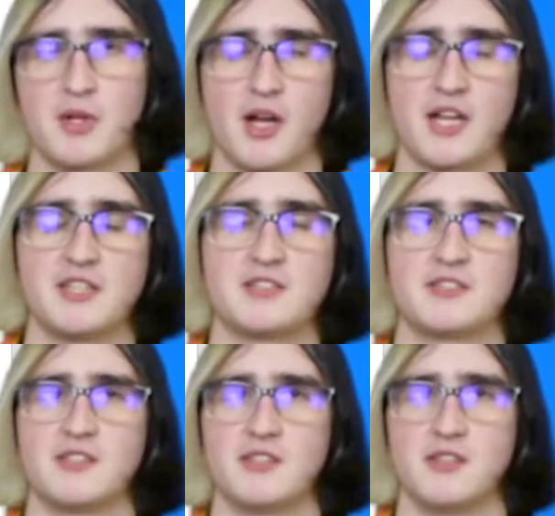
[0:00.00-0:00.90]
I did
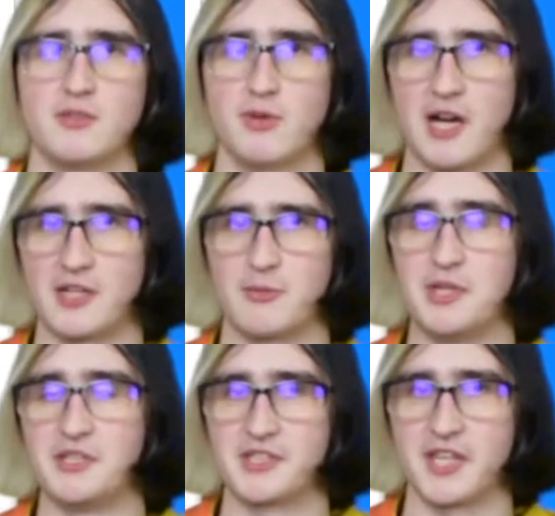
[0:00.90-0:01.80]
see new item
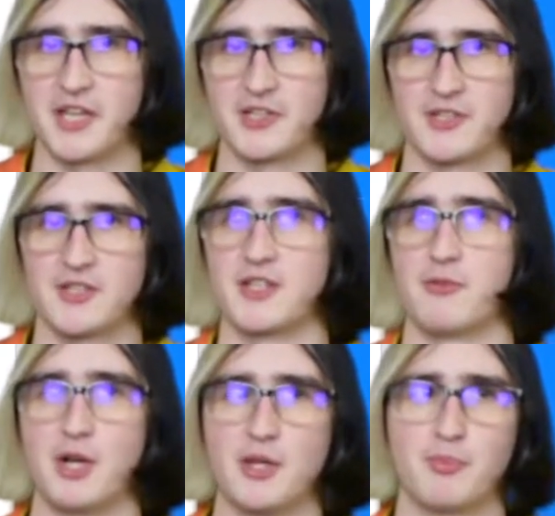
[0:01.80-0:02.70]
indicator in a
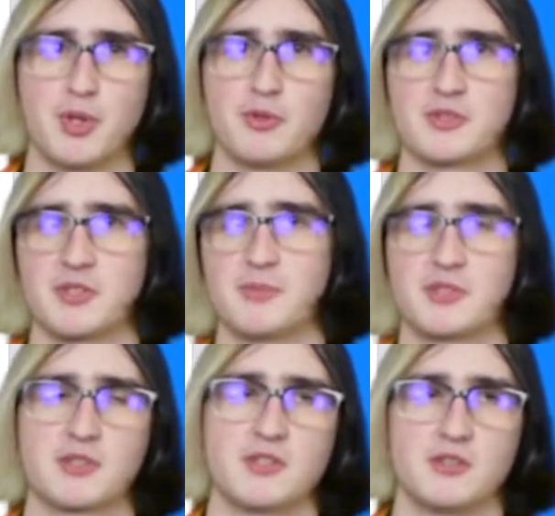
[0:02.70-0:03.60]
Reddit post, so I'm
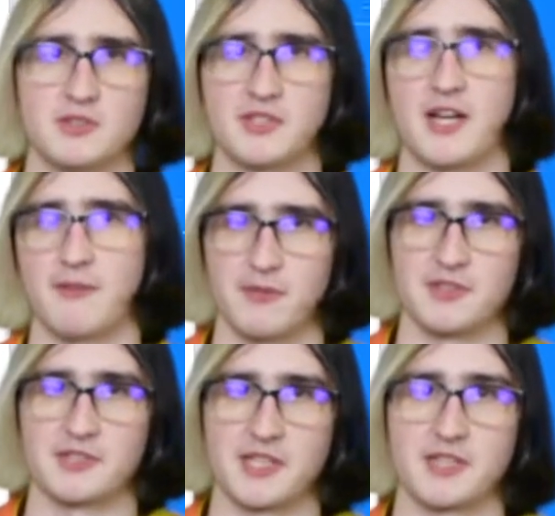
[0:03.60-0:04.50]
just going to use that for
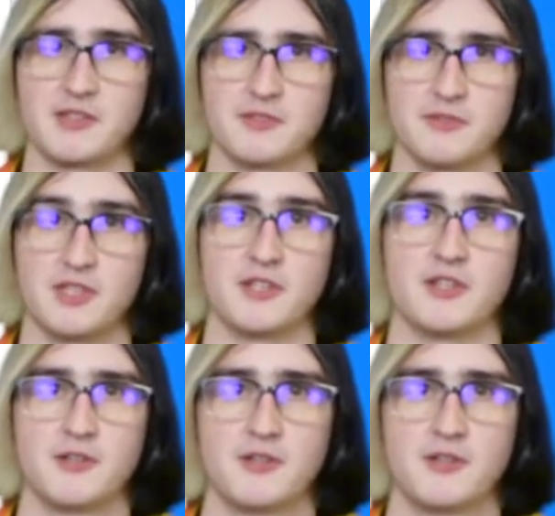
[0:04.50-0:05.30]
the sake of this video.